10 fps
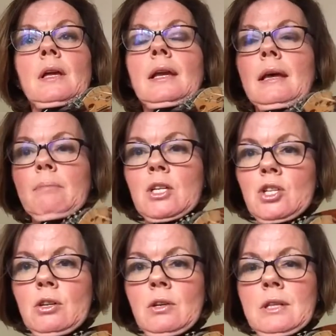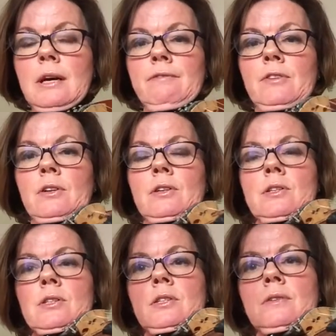Let me show you that
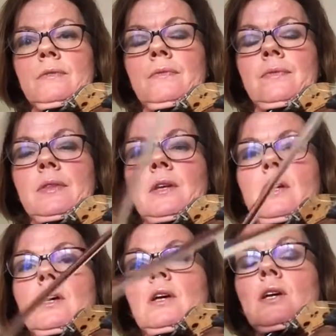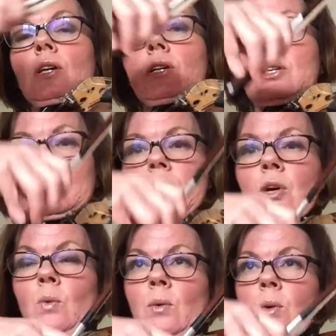first.
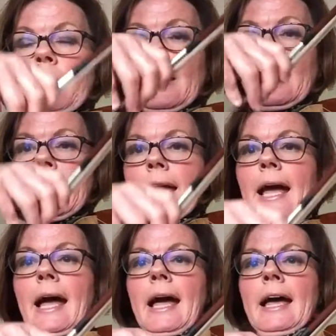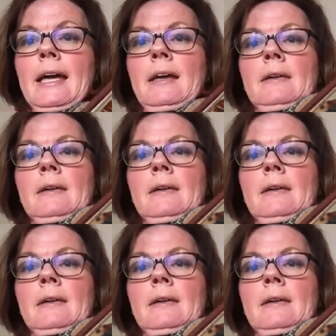So we will play A,